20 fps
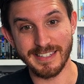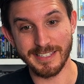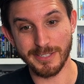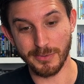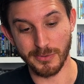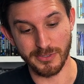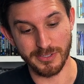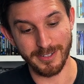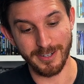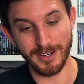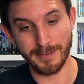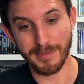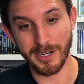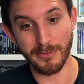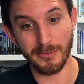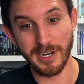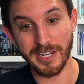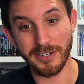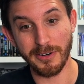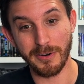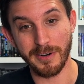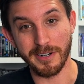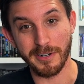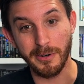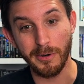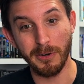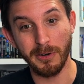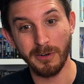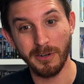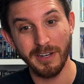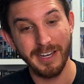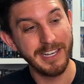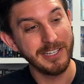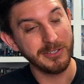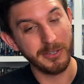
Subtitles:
This was not on my radar at all.